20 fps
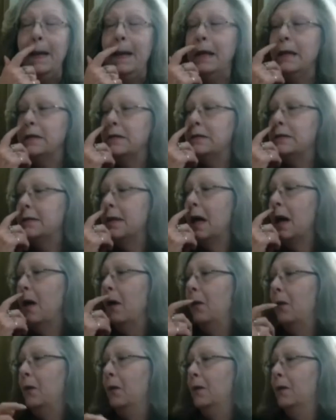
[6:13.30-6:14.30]

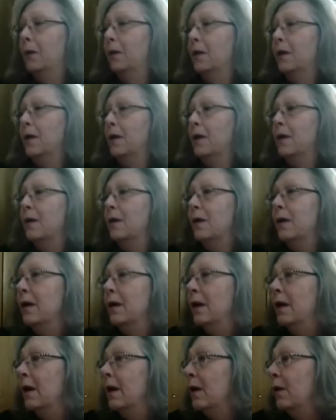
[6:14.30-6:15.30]
So,
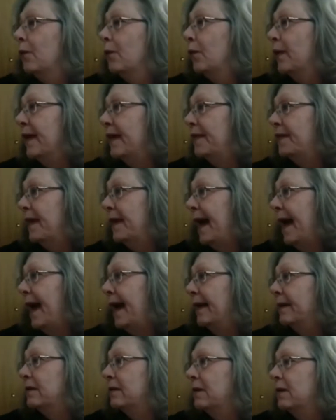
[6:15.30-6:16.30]
with
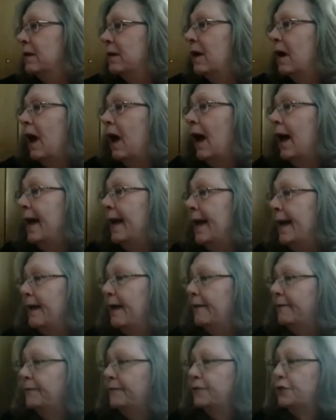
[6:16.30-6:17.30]
that, I
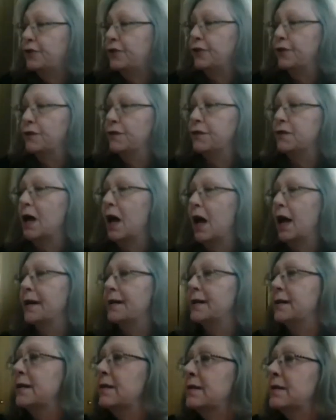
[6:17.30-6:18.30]
have two
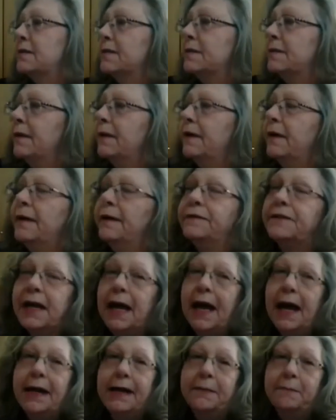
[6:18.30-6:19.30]
sizes of
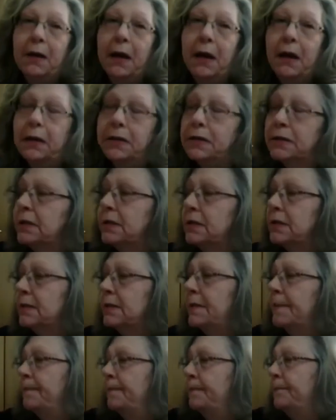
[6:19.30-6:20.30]
tatting
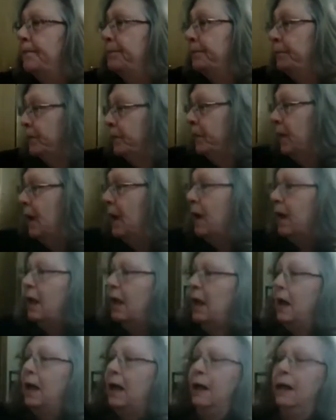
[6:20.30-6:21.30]
boxes.
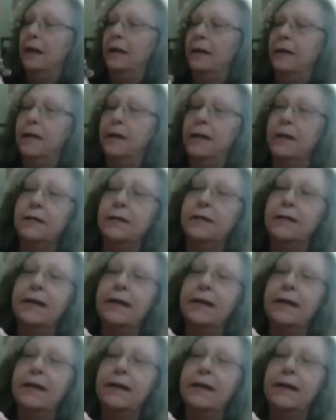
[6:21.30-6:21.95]
This